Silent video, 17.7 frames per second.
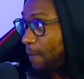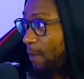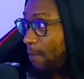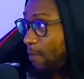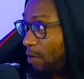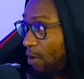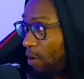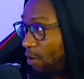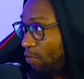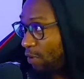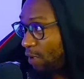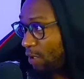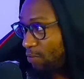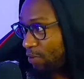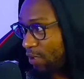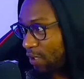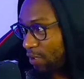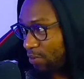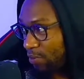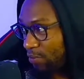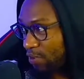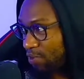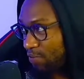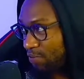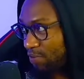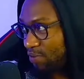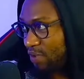or when I want to
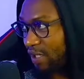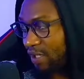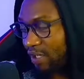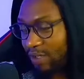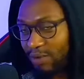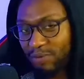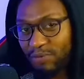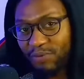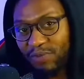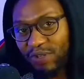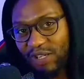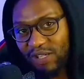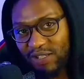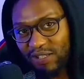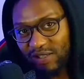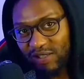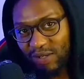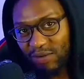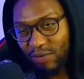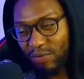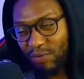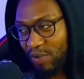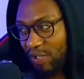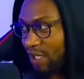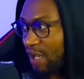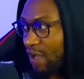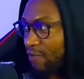watch me right now, who I think they go
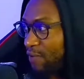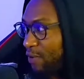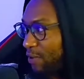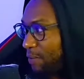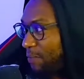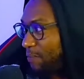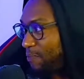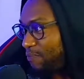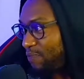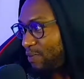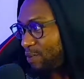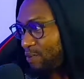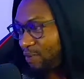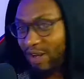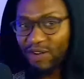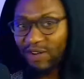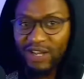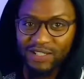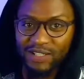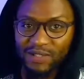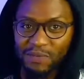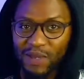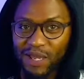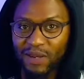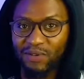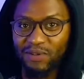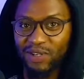win the AFCON. When I don't ask me,
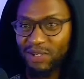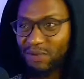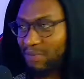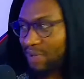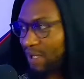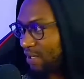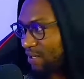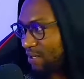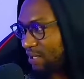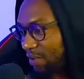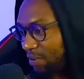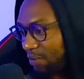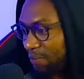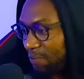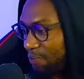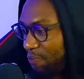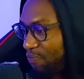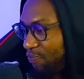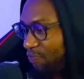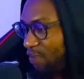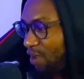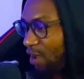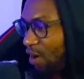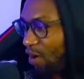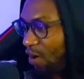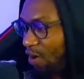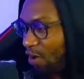I don't give my answer now.
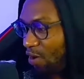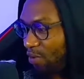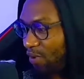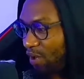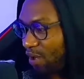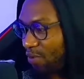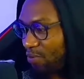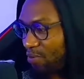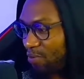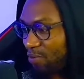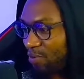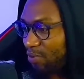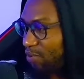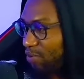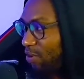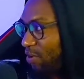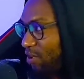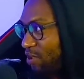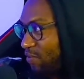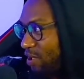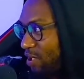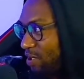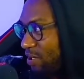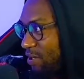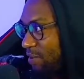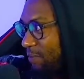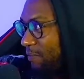Or when I go talk different thing.